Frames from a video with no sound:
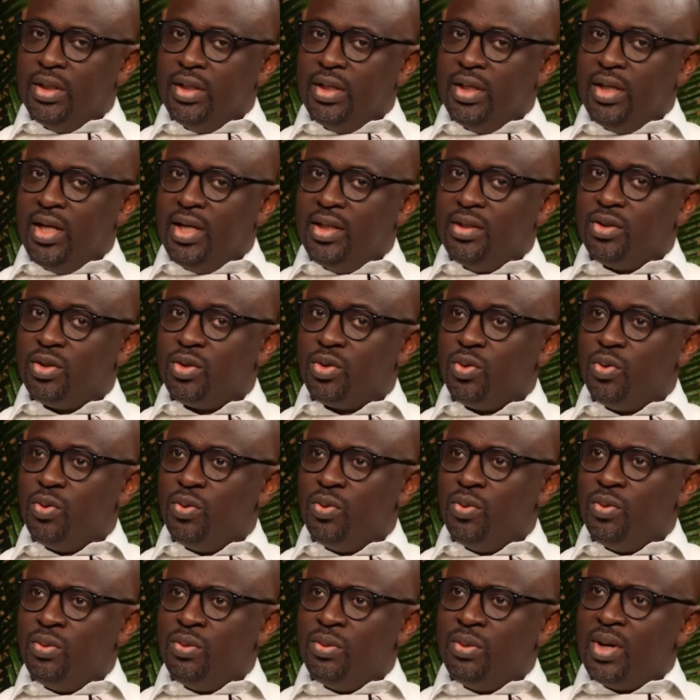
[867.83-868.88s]
And
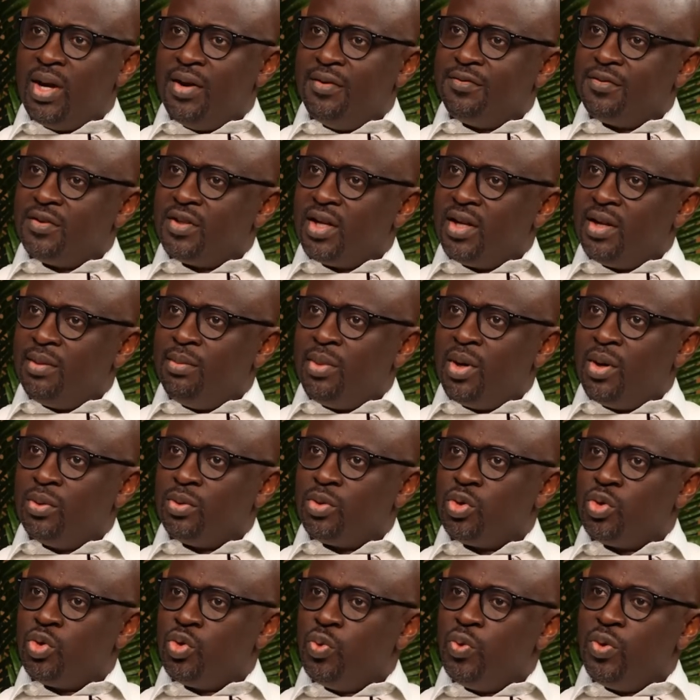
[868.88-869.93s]
so after about
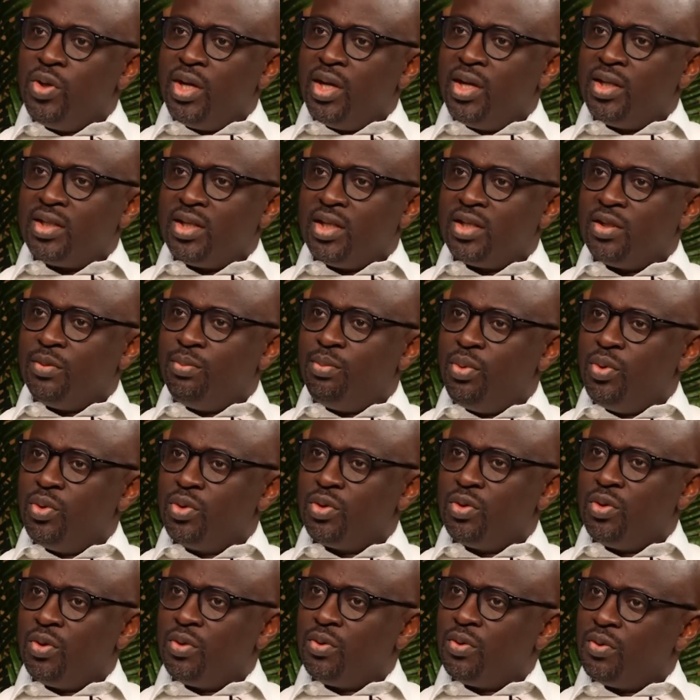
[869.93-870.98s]
2 years as a
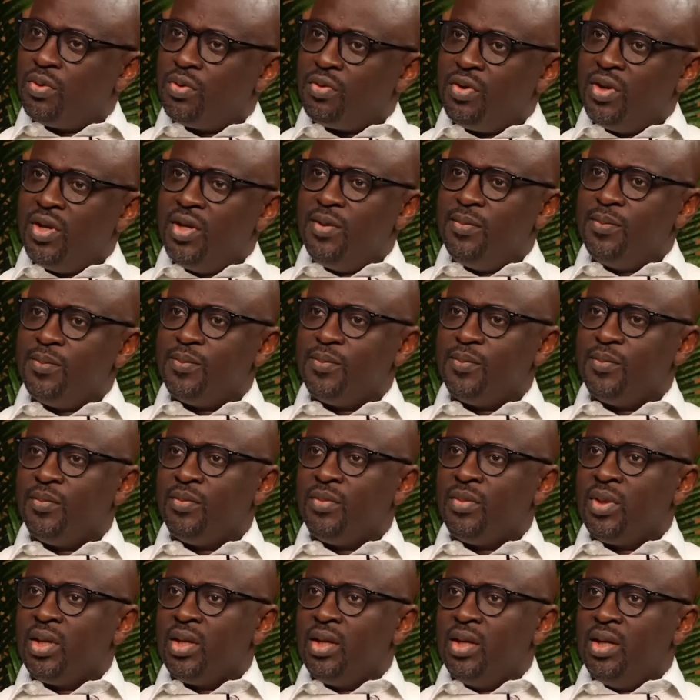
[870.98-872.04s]
postdoc or 3,
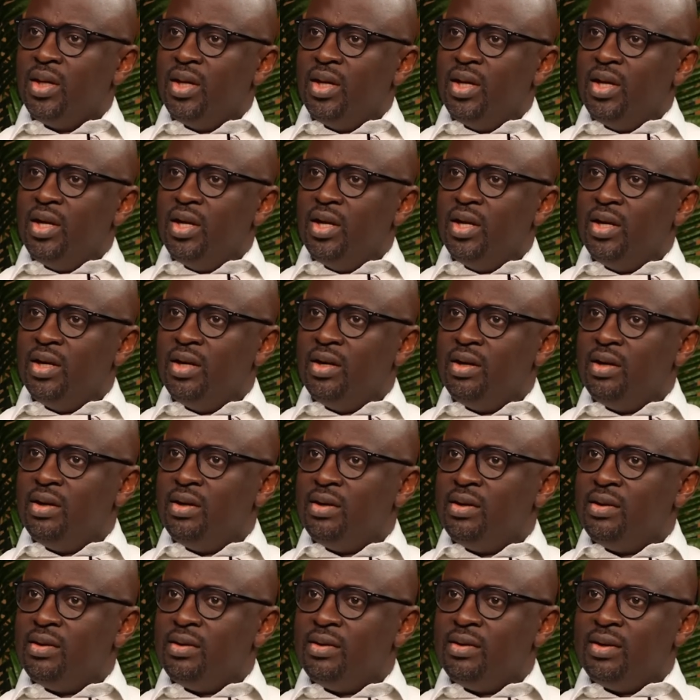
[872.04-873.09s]

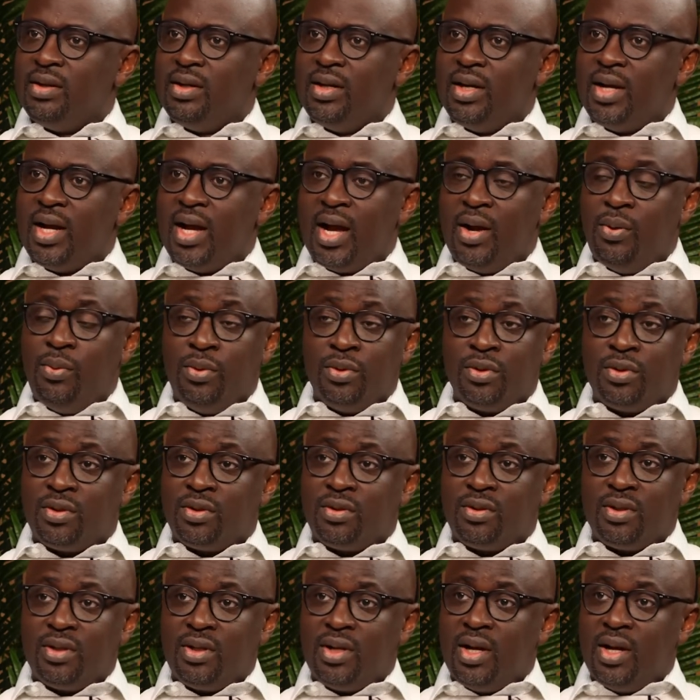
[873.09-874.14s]
I
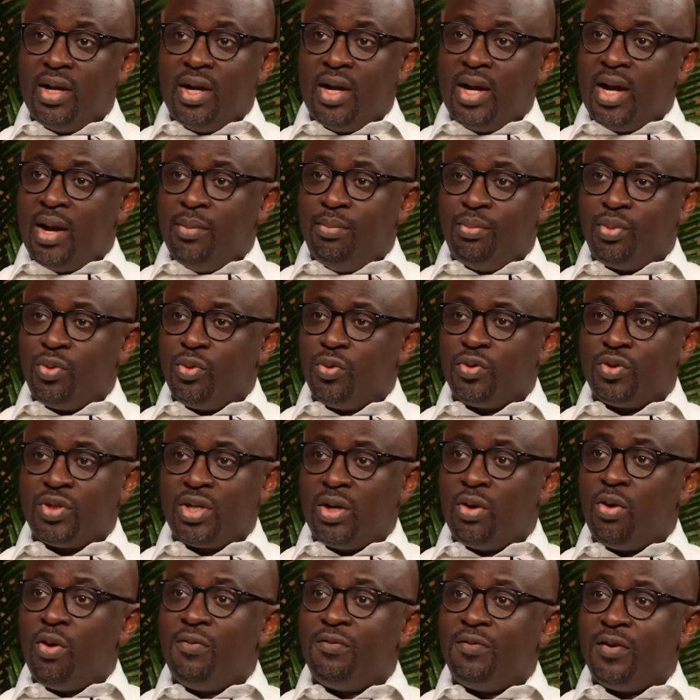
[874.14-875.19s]
was approached
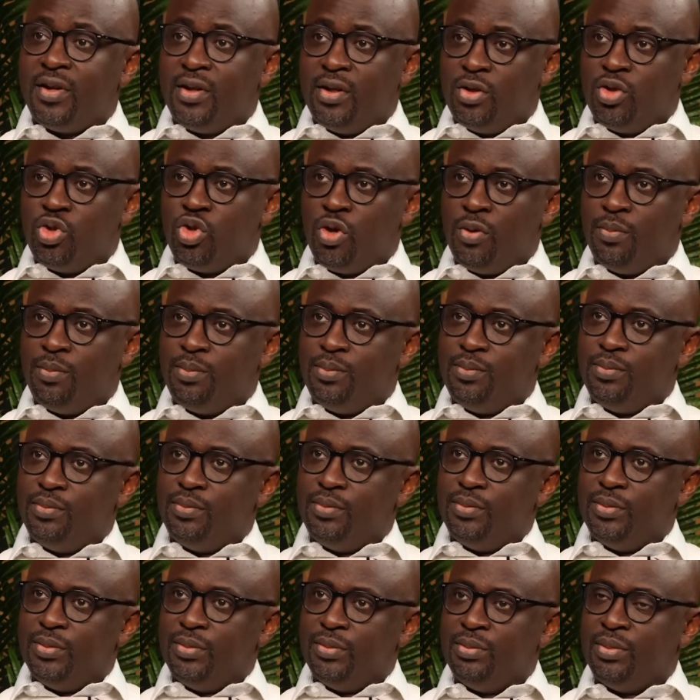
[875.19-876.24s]
and offered a job
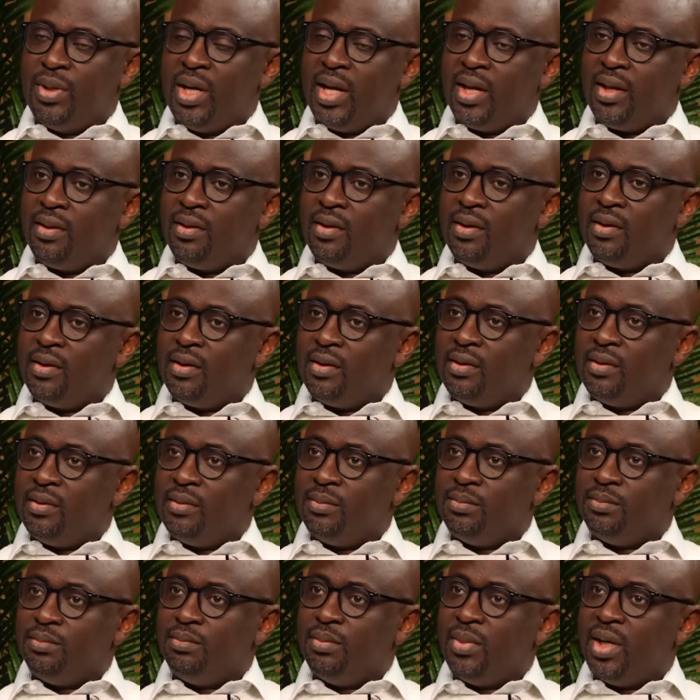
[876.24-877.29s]
by the
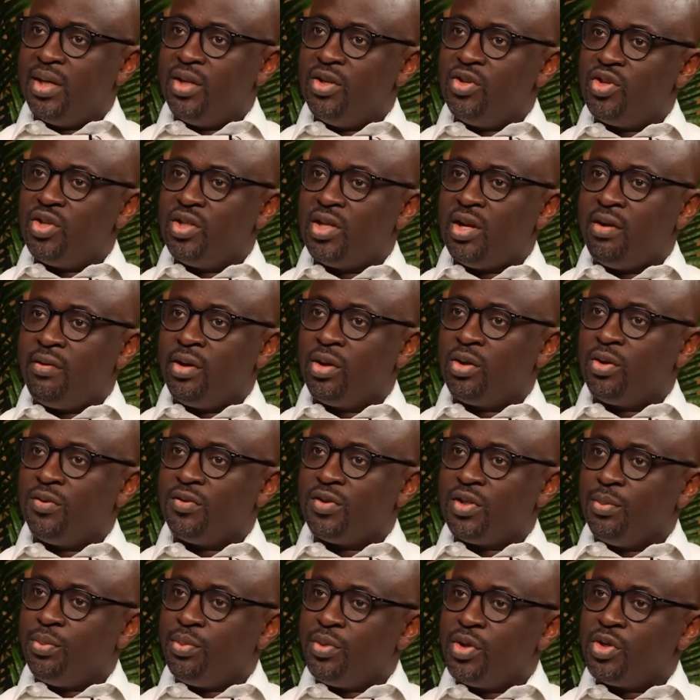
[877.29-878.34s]
managing director of
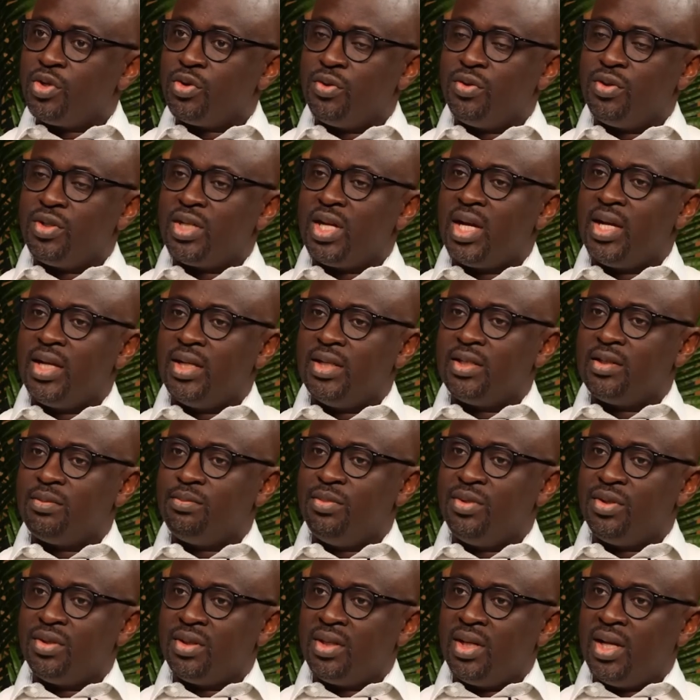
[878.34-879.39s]
separation science,
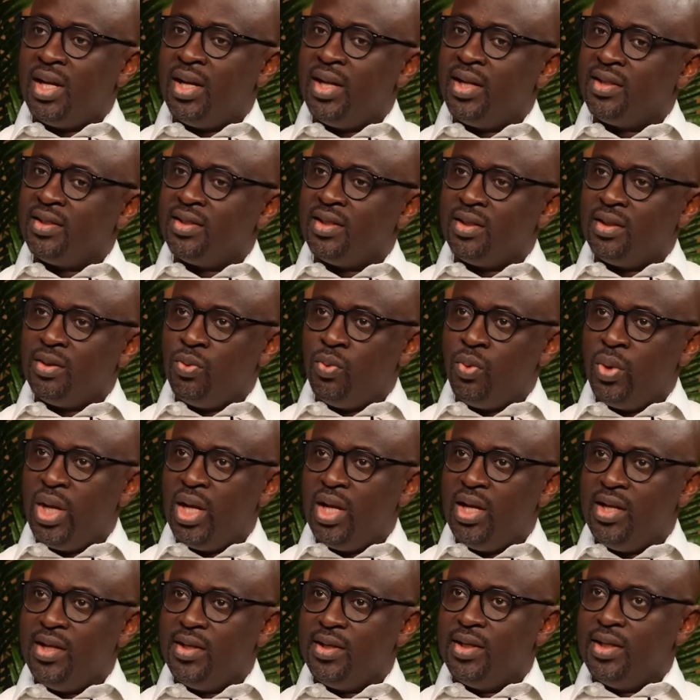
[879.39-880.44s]
Mr. Alexander
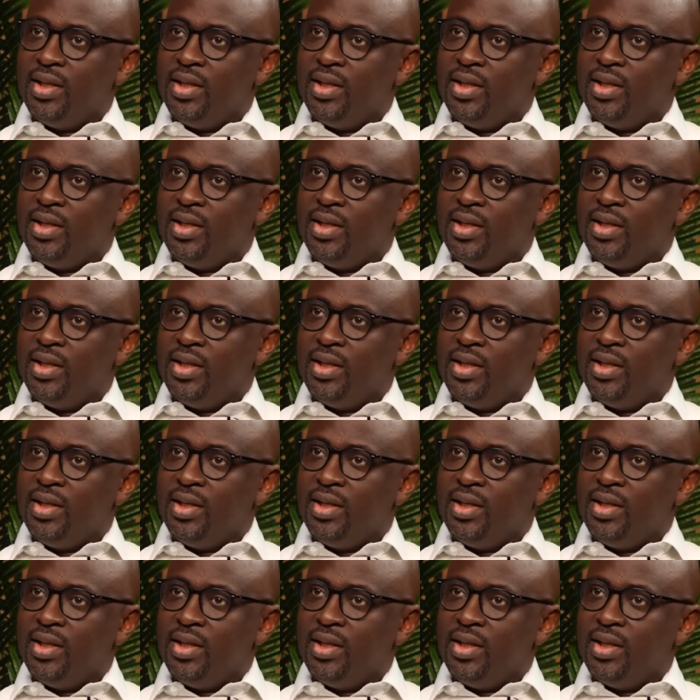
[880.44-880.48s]
Whaley.